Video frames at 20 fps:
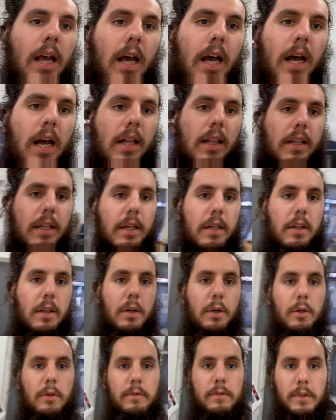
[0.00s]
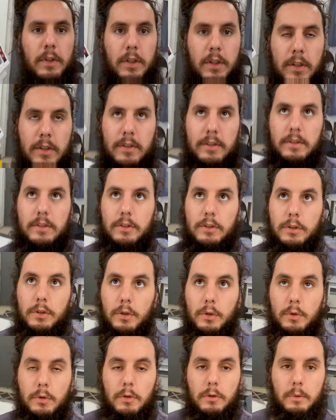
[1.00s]
a little over
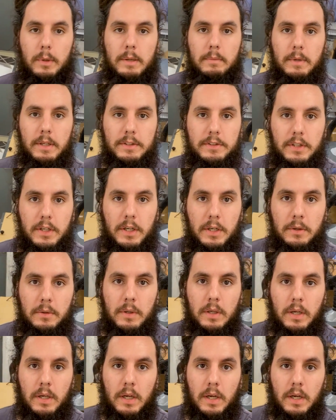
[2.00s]
two, three months ago.